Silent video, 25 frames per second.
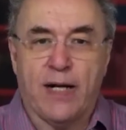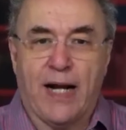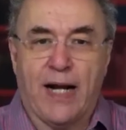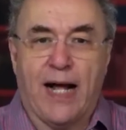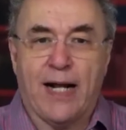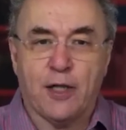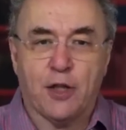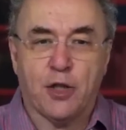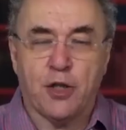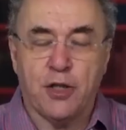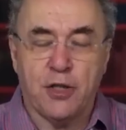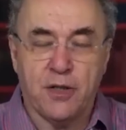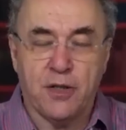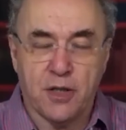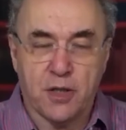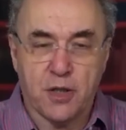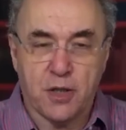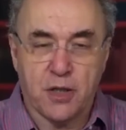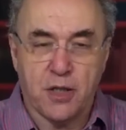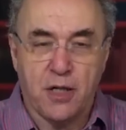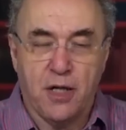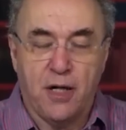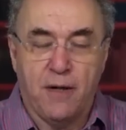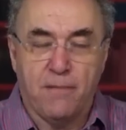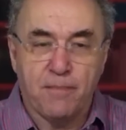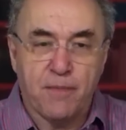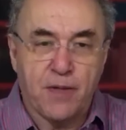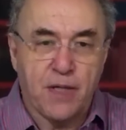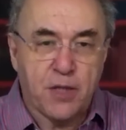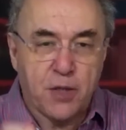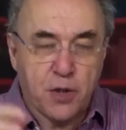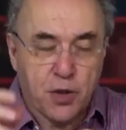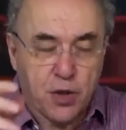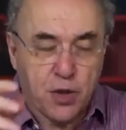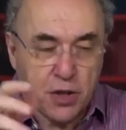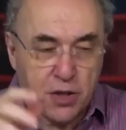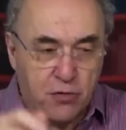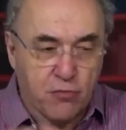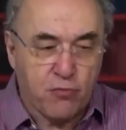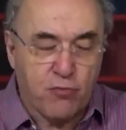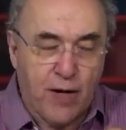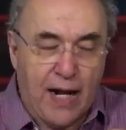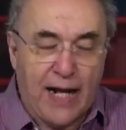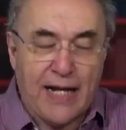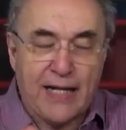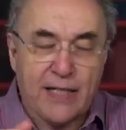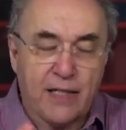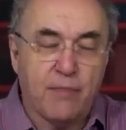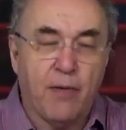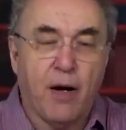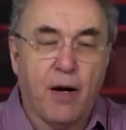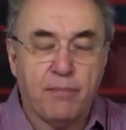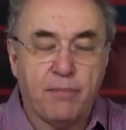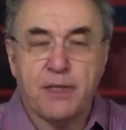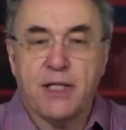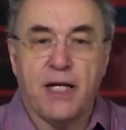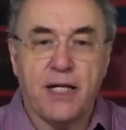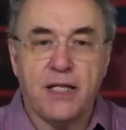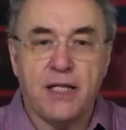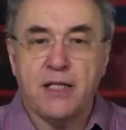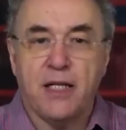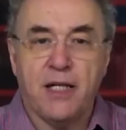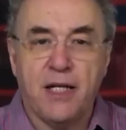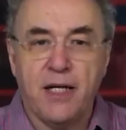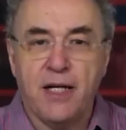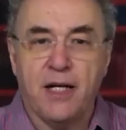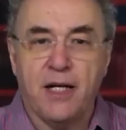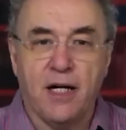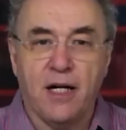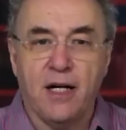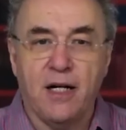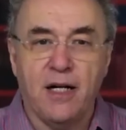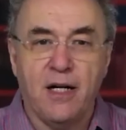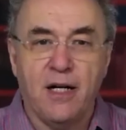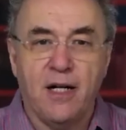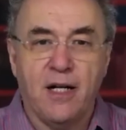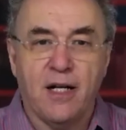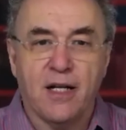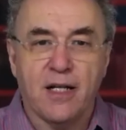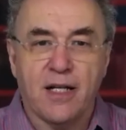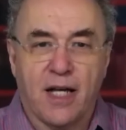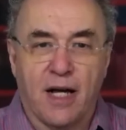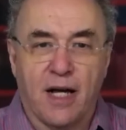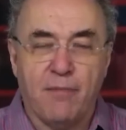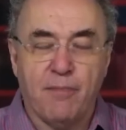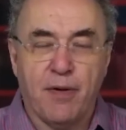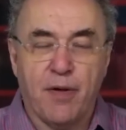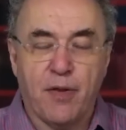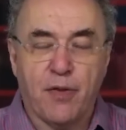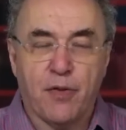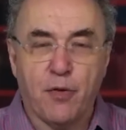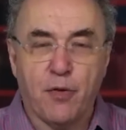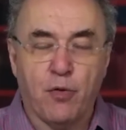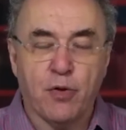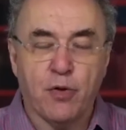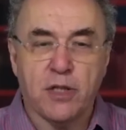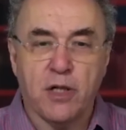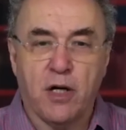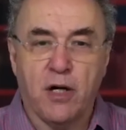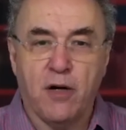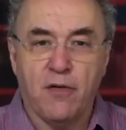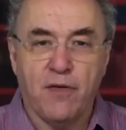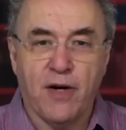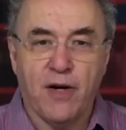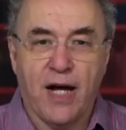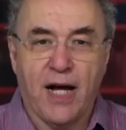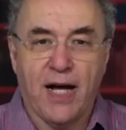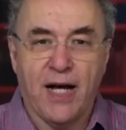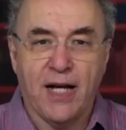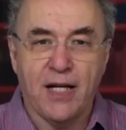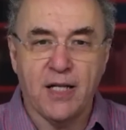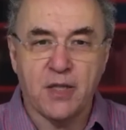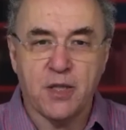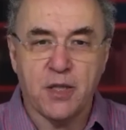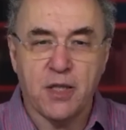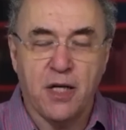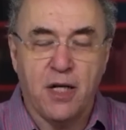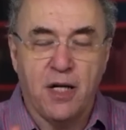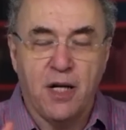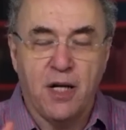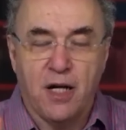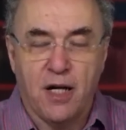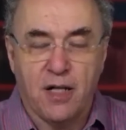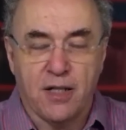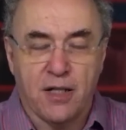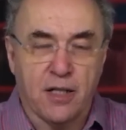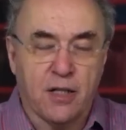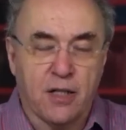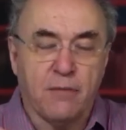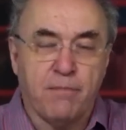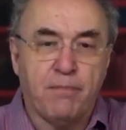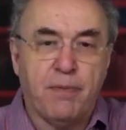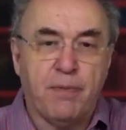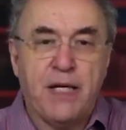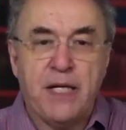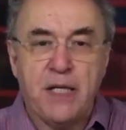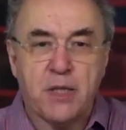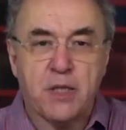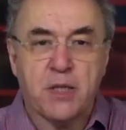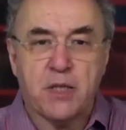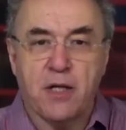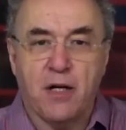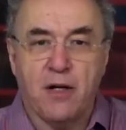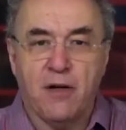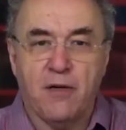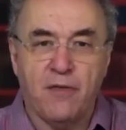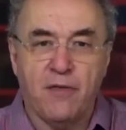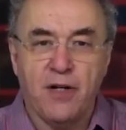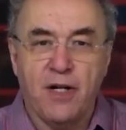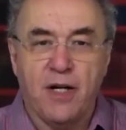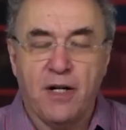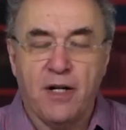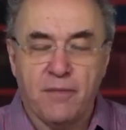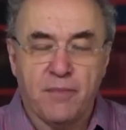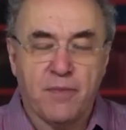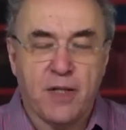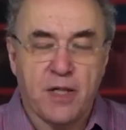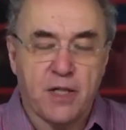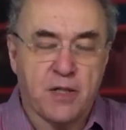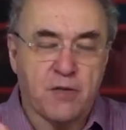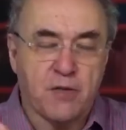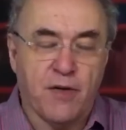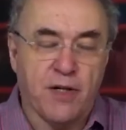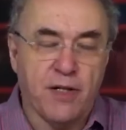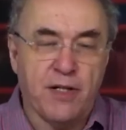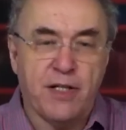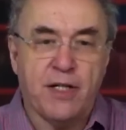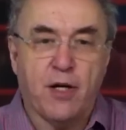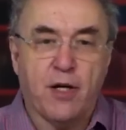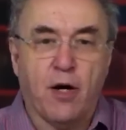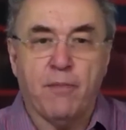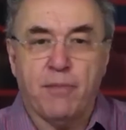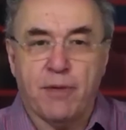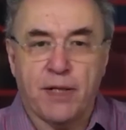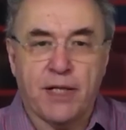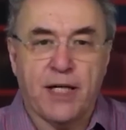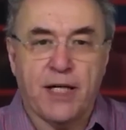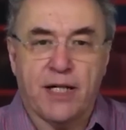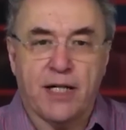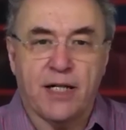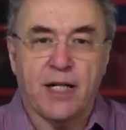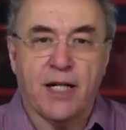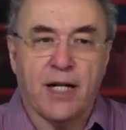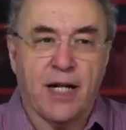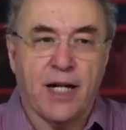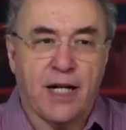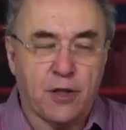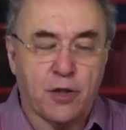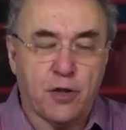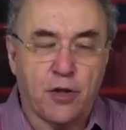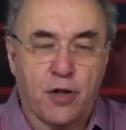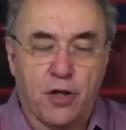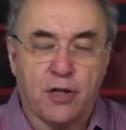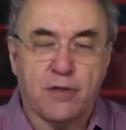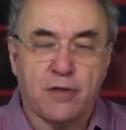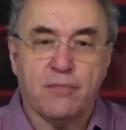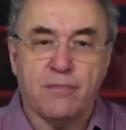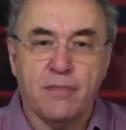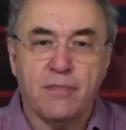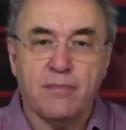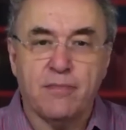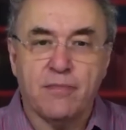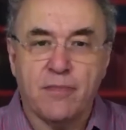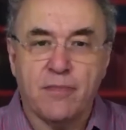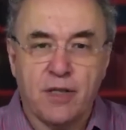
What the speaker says: actually, this just random update here can be thought of as a little piece of this very complicated electron,